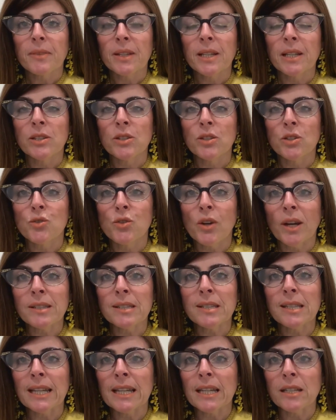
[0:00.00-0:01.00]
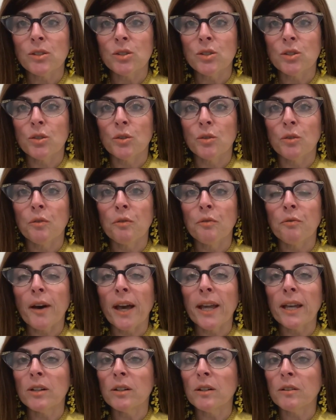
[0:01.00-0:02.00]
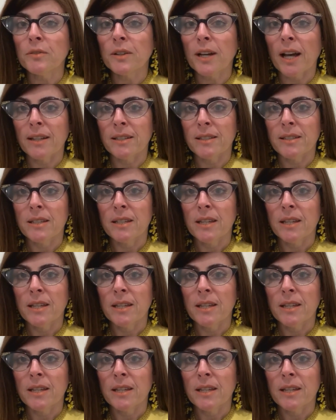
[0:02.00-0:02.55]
It translates to fire of God.